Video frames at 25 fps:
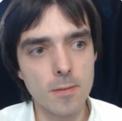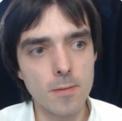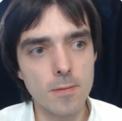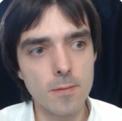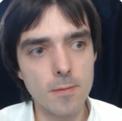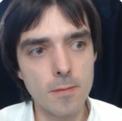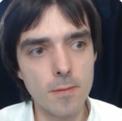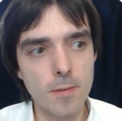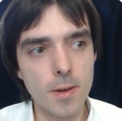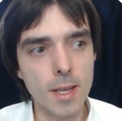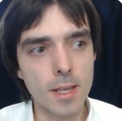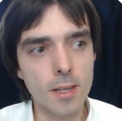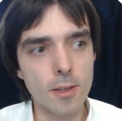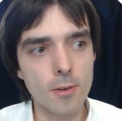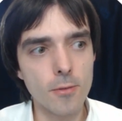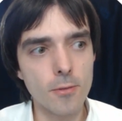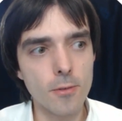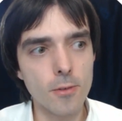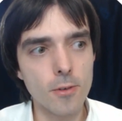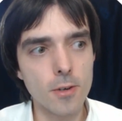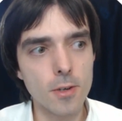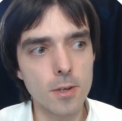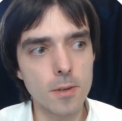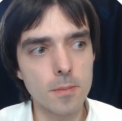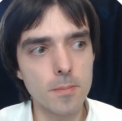thank you
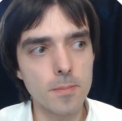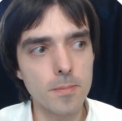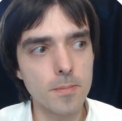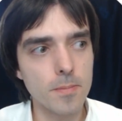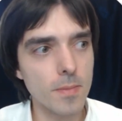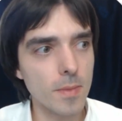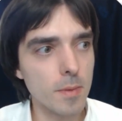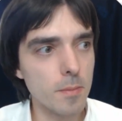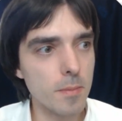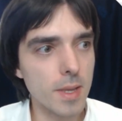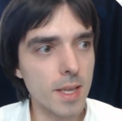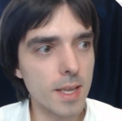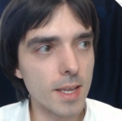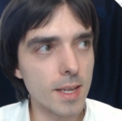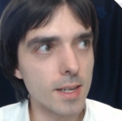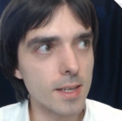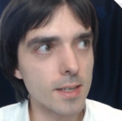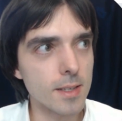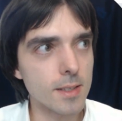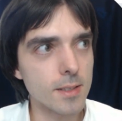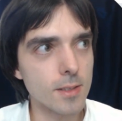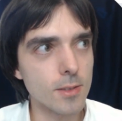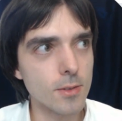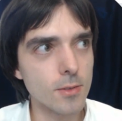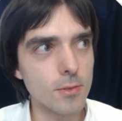for being
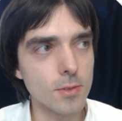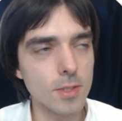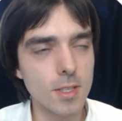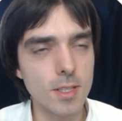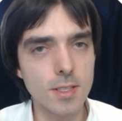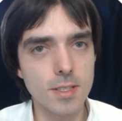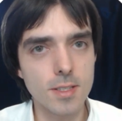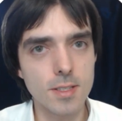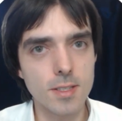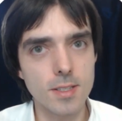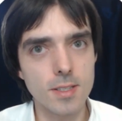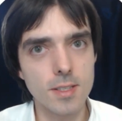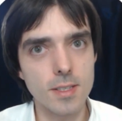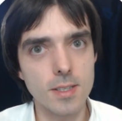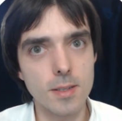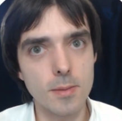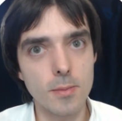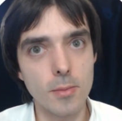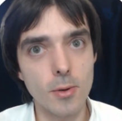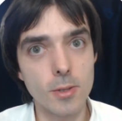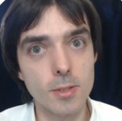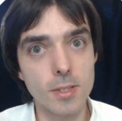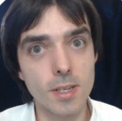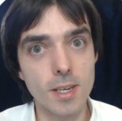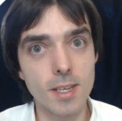to this
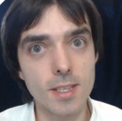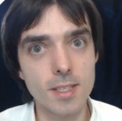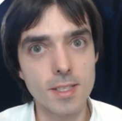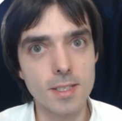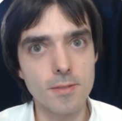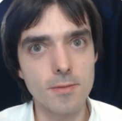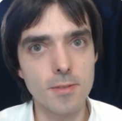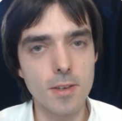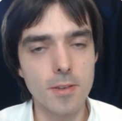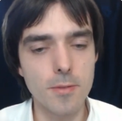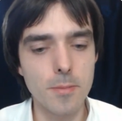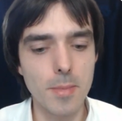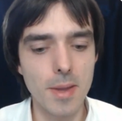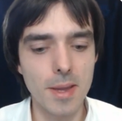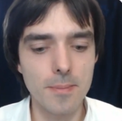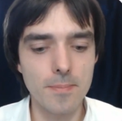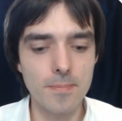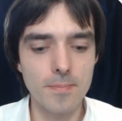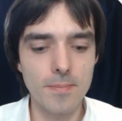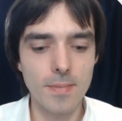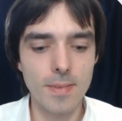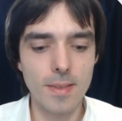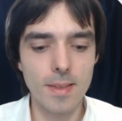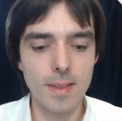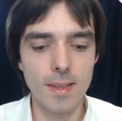podcast with me.
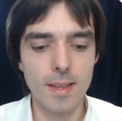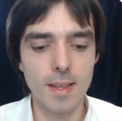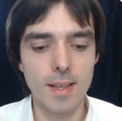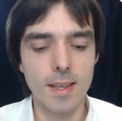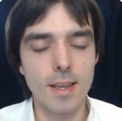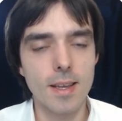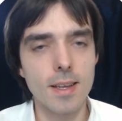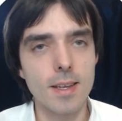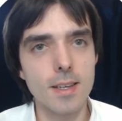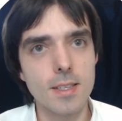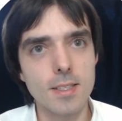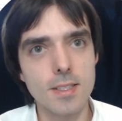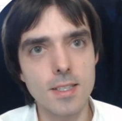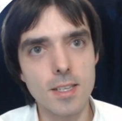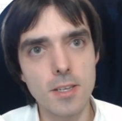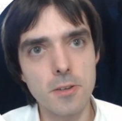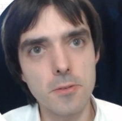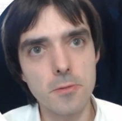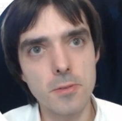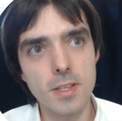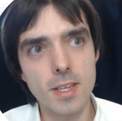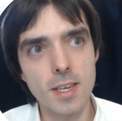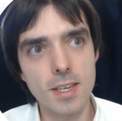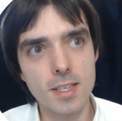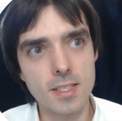See you
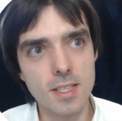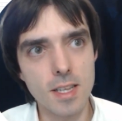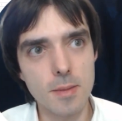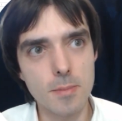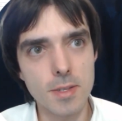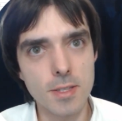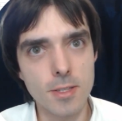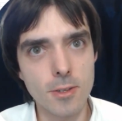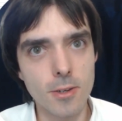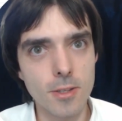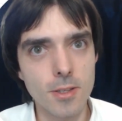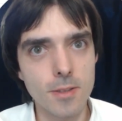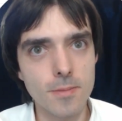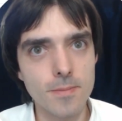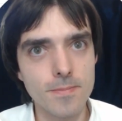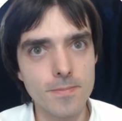next episode.